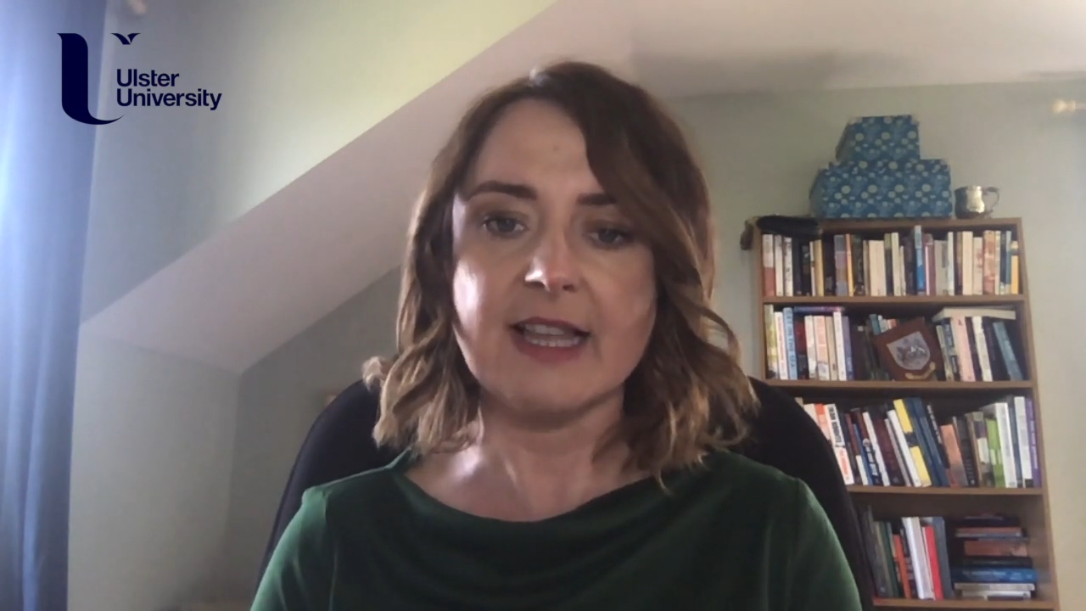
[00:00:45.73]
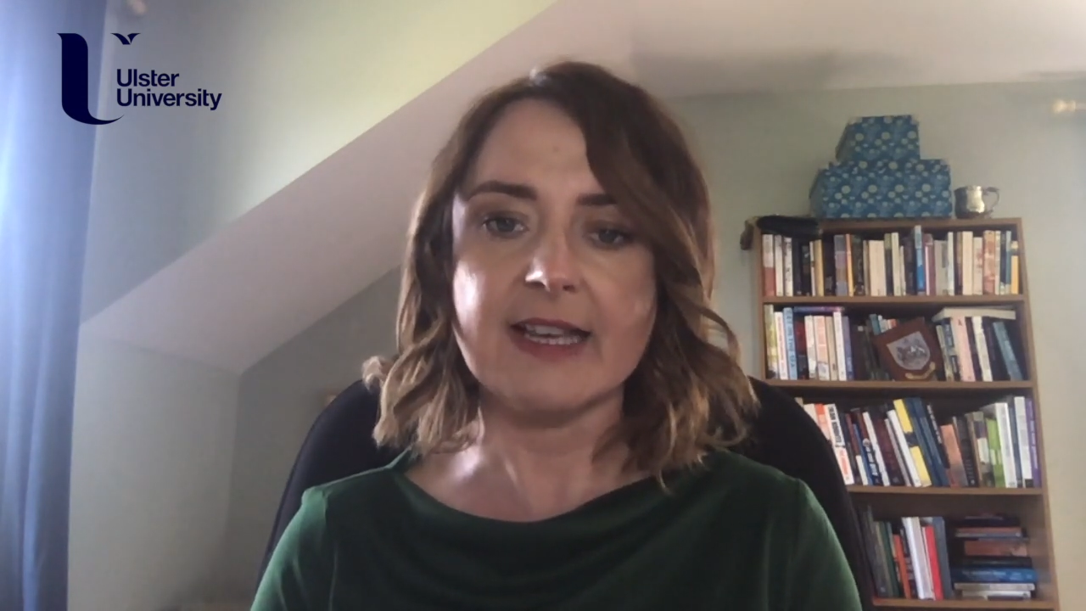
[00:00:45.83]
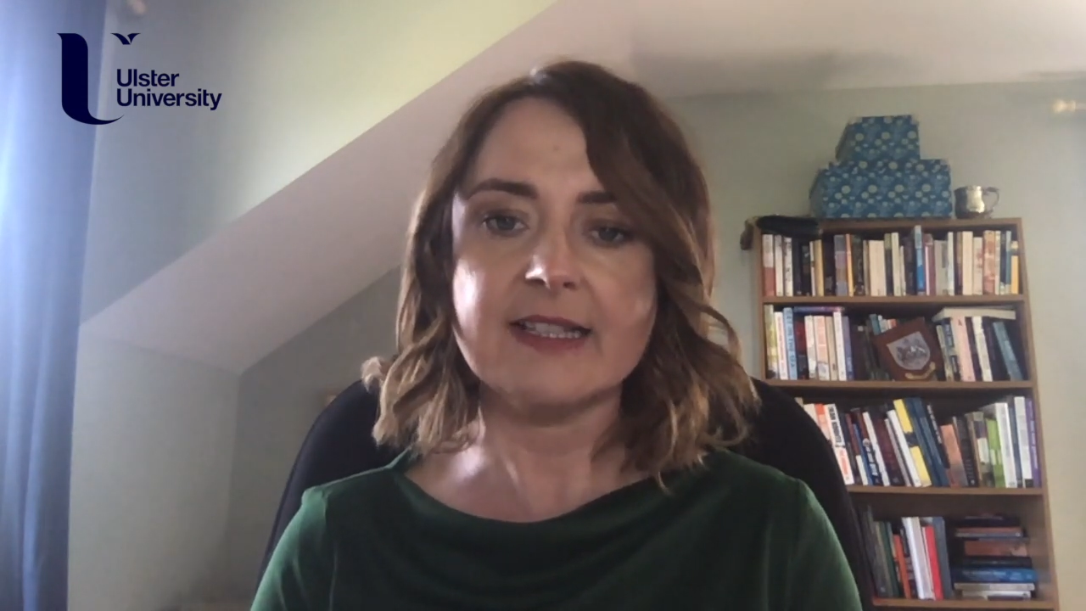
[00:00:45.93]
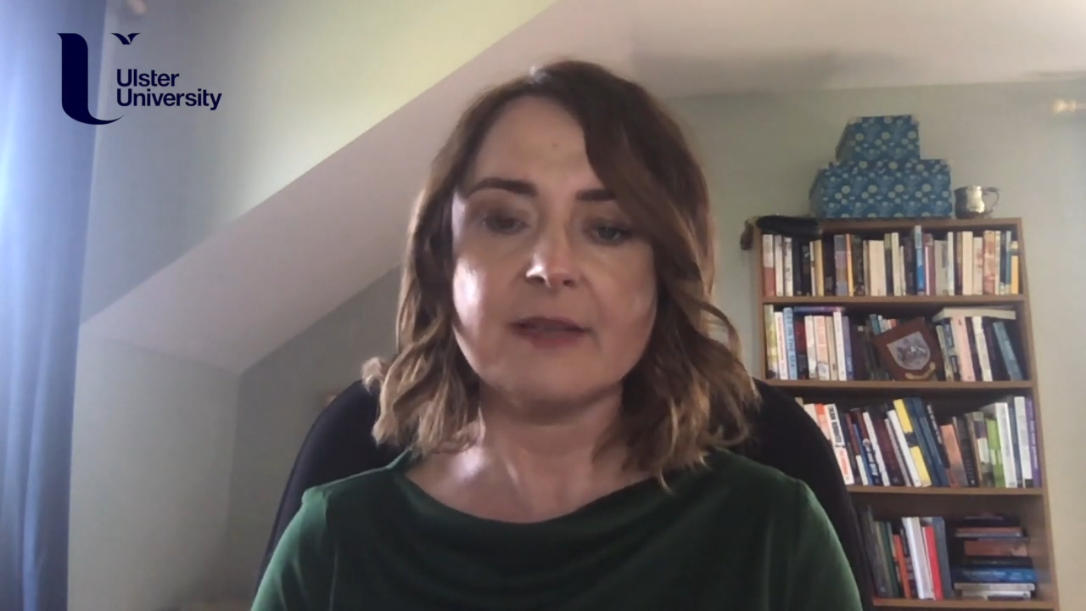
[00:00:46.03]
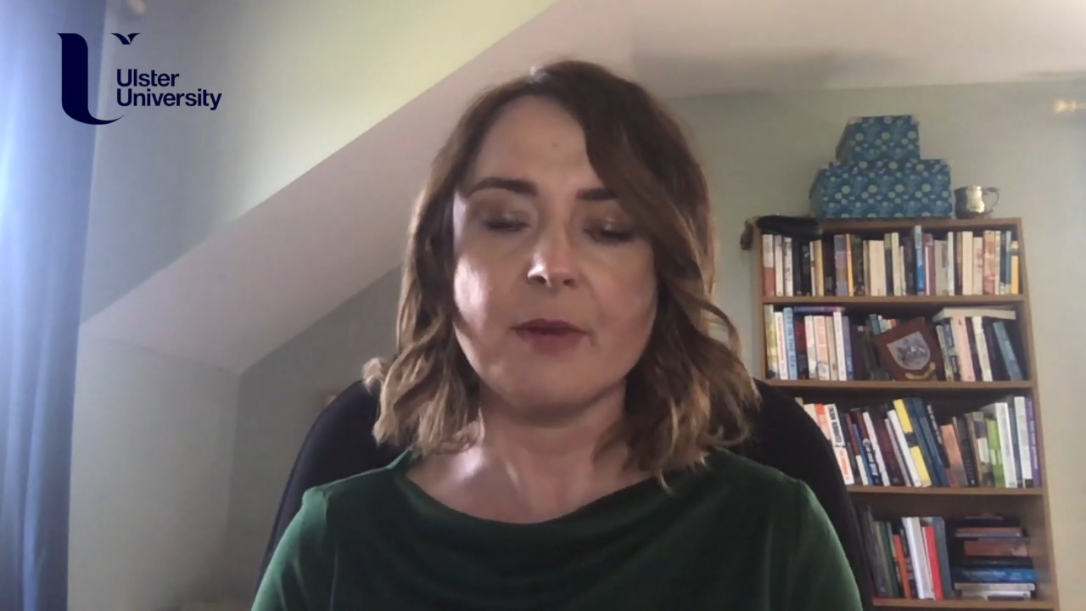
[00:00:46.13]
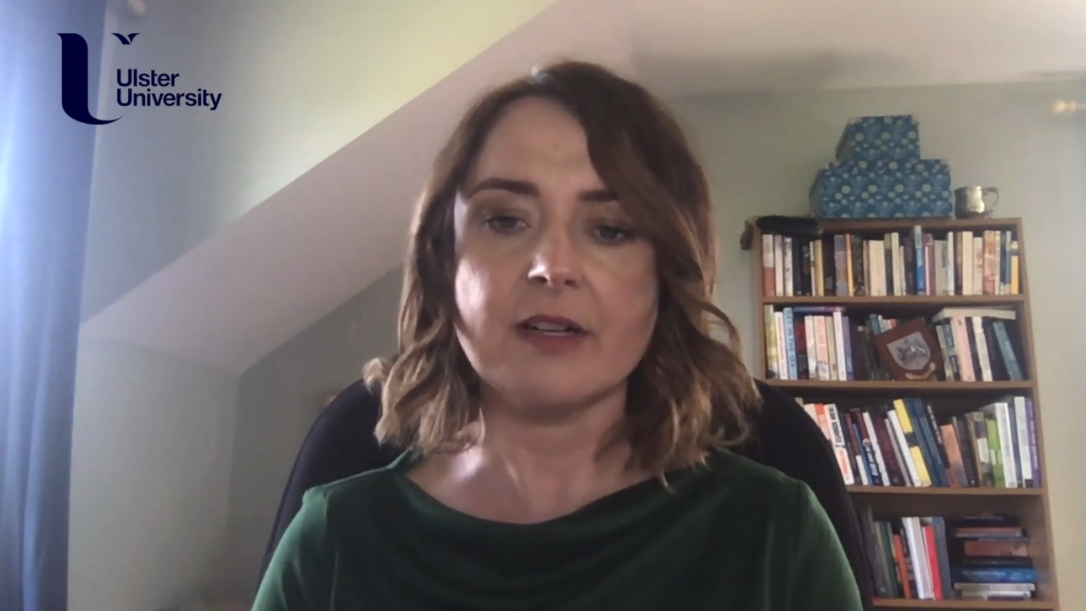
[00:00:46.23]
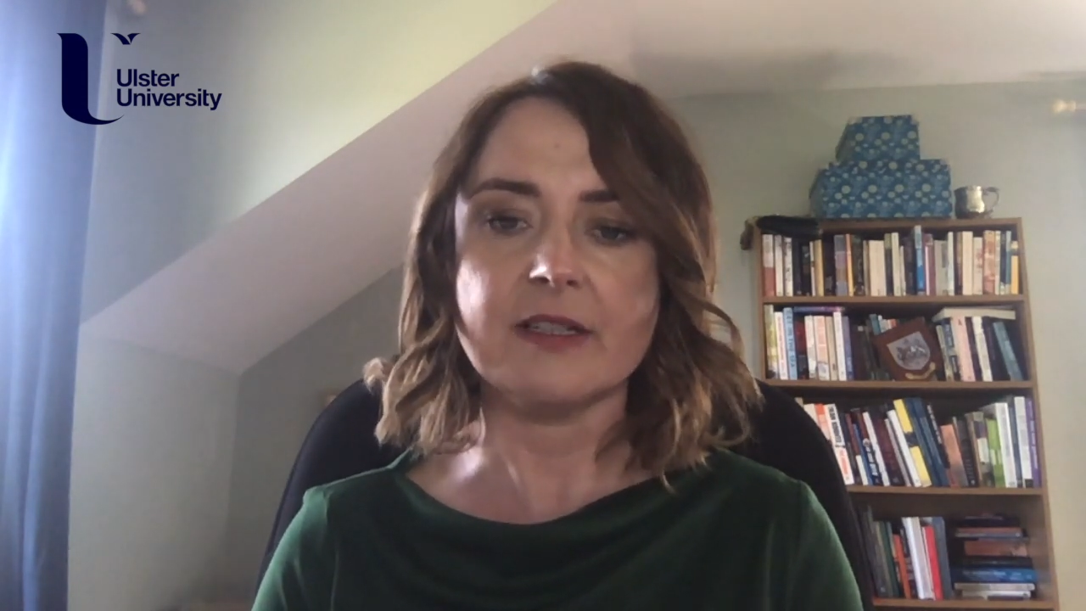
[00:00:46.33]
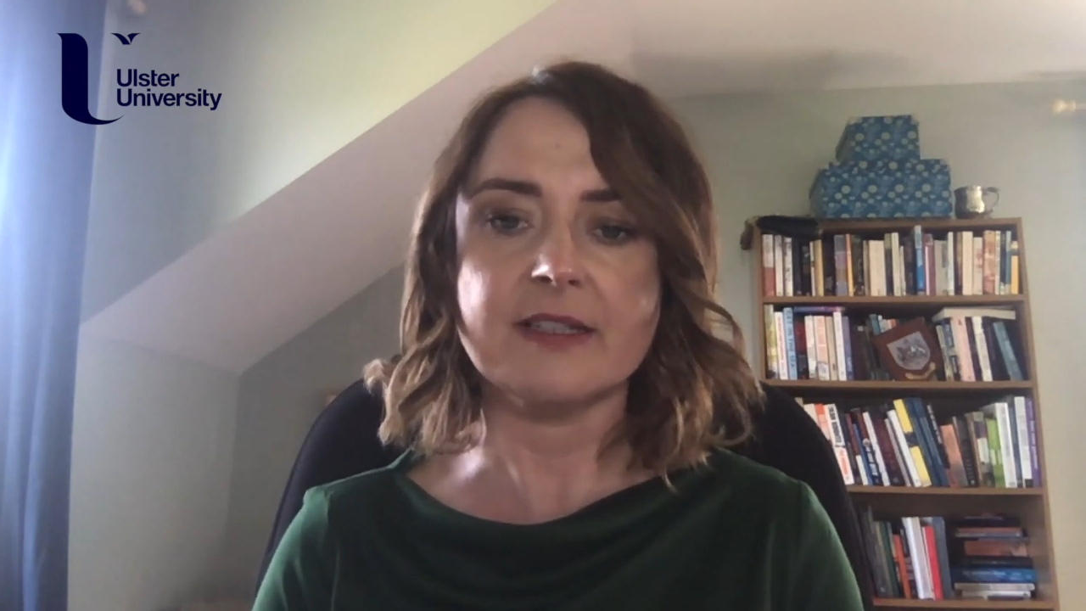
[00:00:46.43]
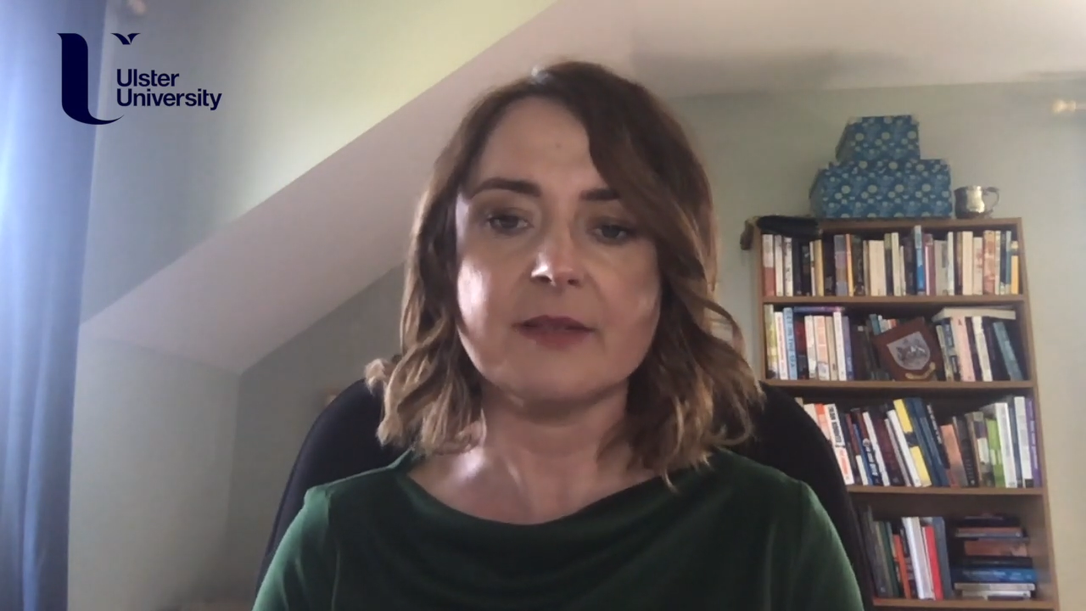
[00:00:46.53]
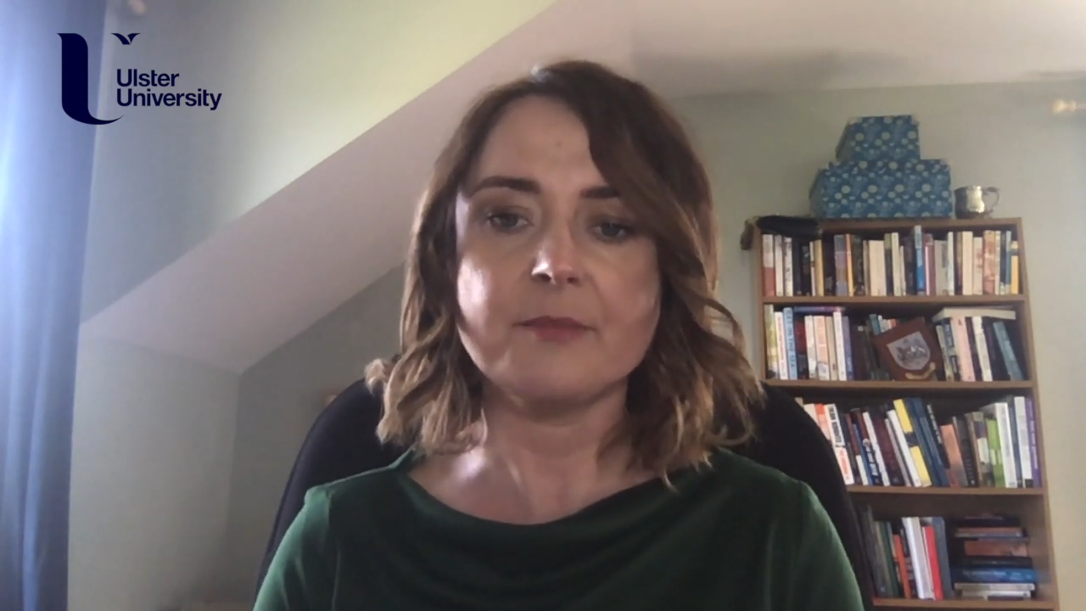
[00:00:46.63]
like
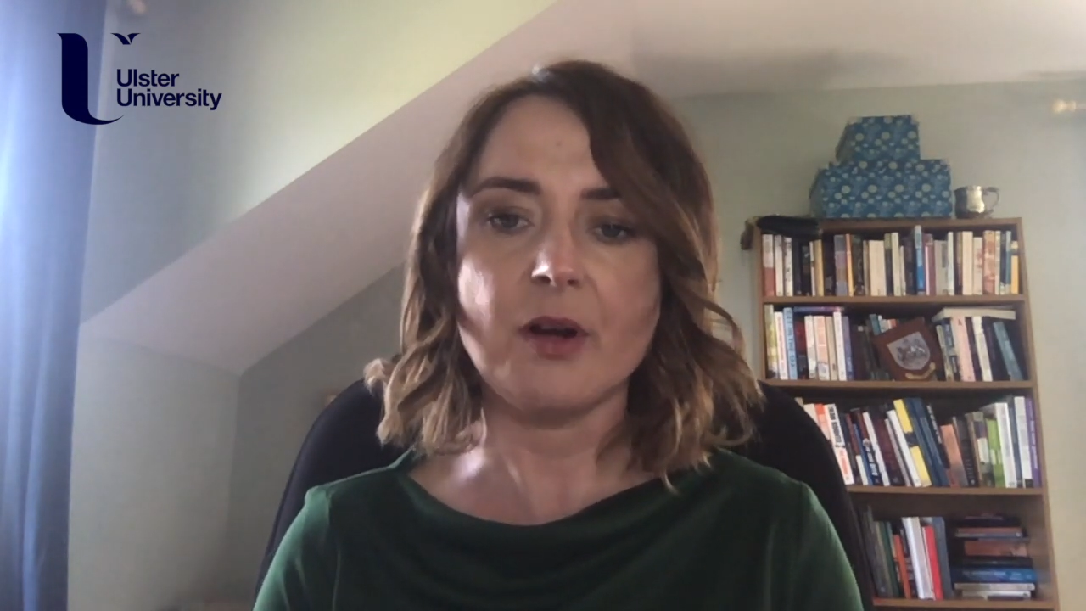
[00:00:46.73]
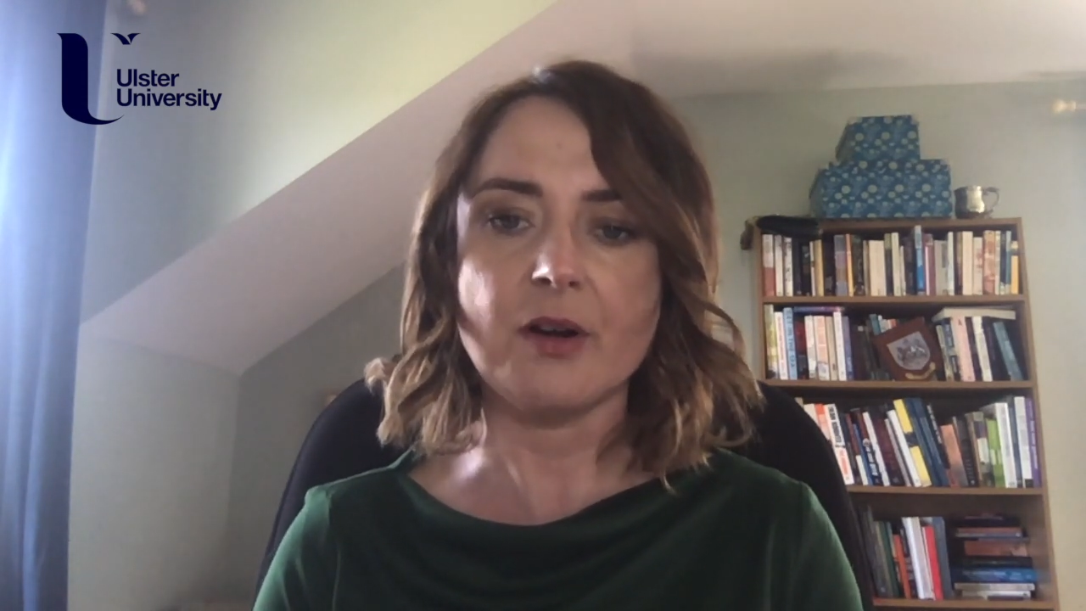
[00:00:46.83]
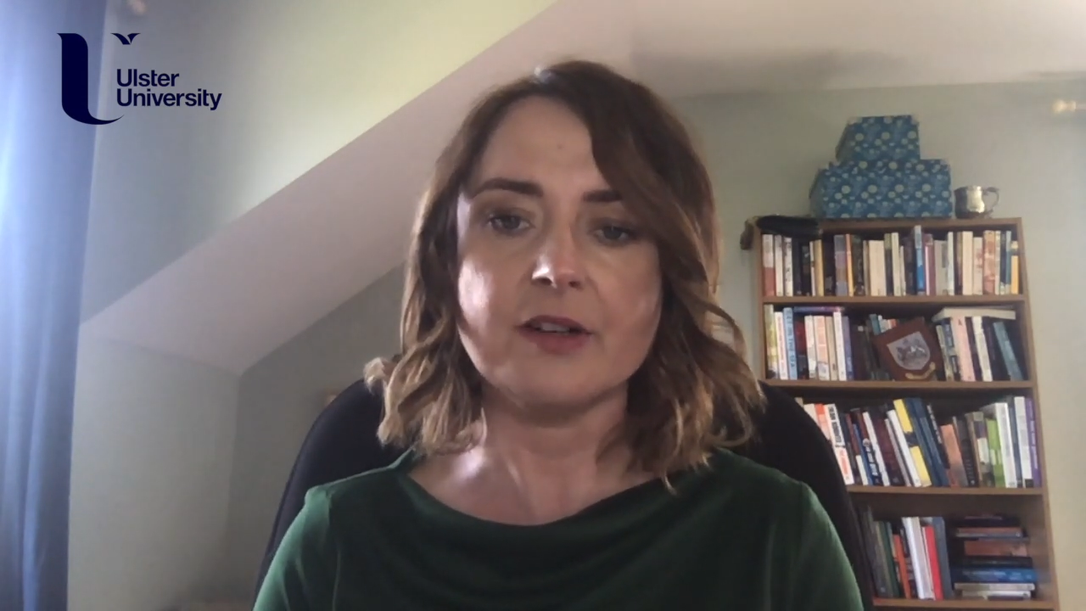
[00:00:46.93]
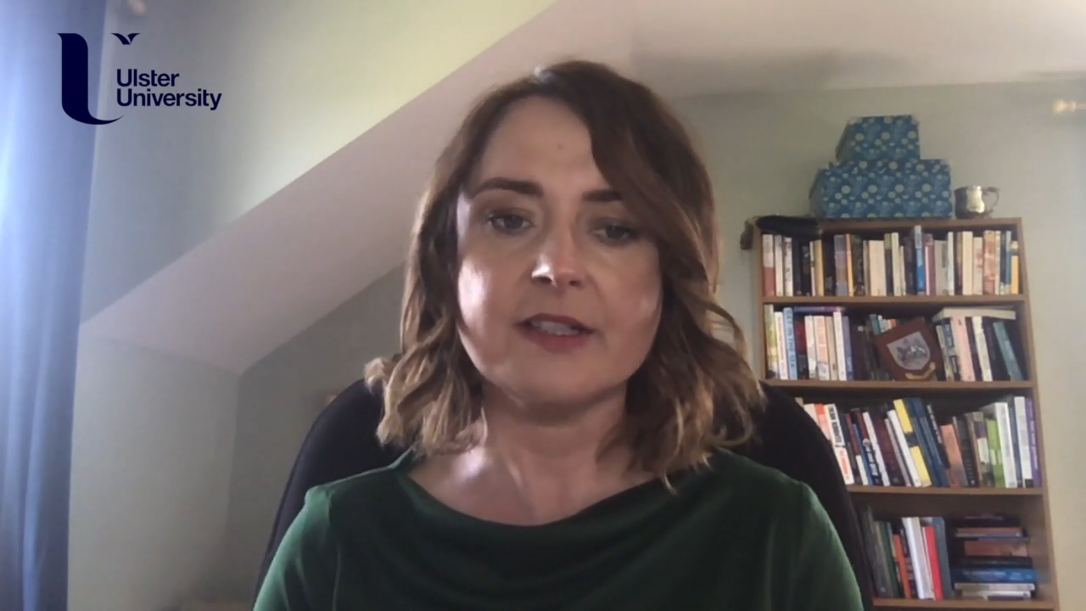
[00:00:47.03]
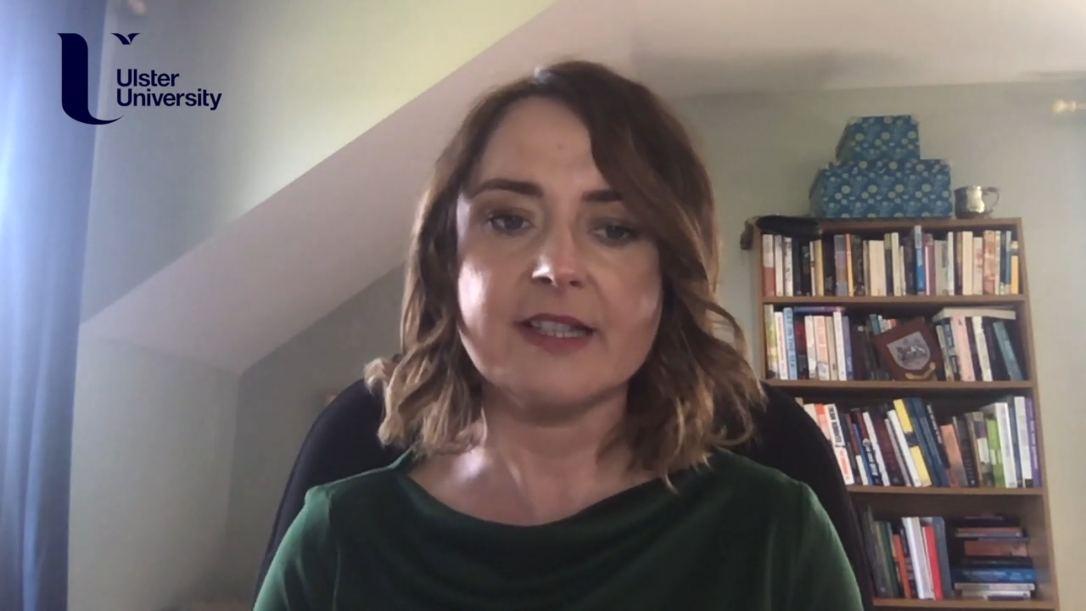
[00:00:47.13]
Samaritans empowers